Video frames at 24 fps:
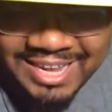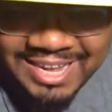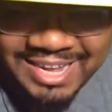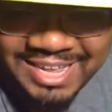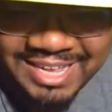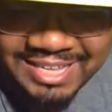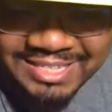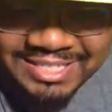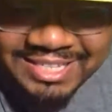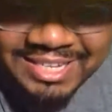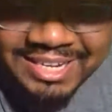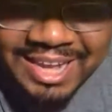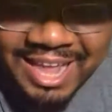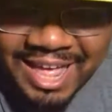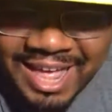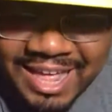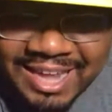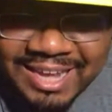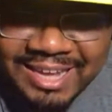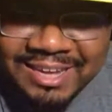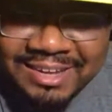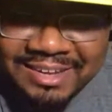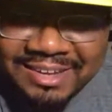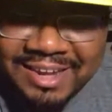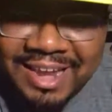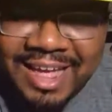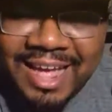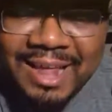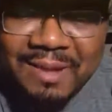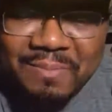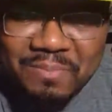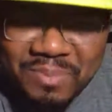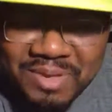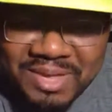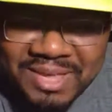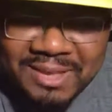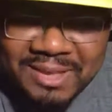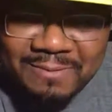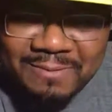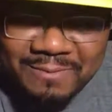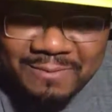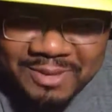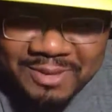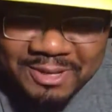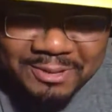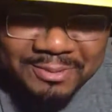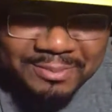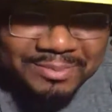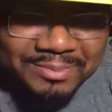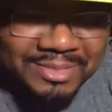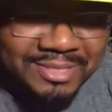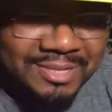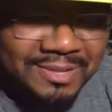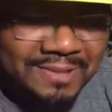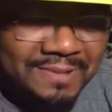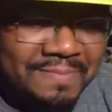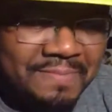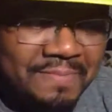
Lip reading: He needs to not be in films.